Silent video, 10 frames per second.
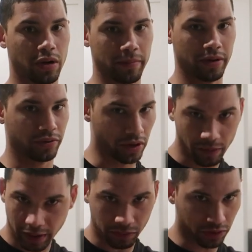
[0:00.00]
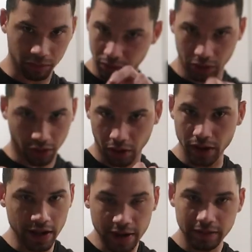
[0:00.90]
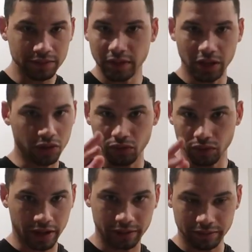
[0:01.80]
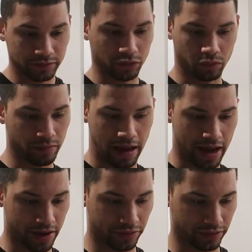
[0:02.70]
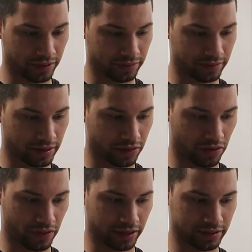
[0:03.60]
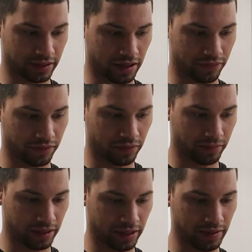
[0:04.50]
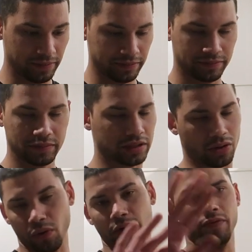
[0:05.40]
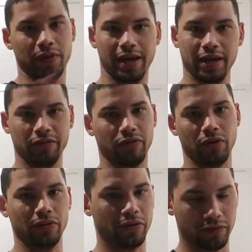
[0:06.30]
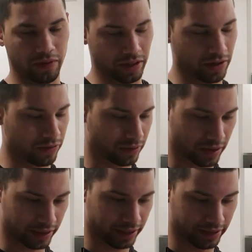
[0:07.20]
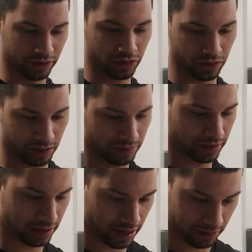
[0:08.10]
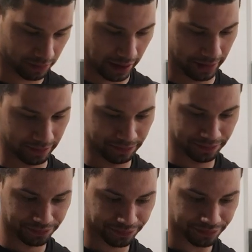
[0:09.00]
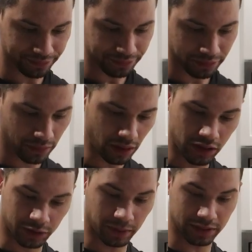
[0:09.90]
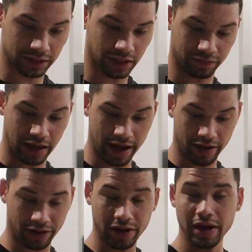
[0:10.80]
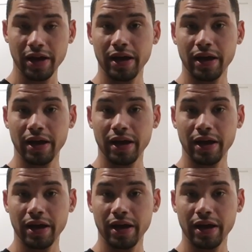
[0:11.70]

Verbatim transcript: So I'll be able to go in with the computer and do like rebound and all that stuff. It'll be It's a whole different thing for a whole nother video. We're not going to get too deep into that, but let's put this stuff down.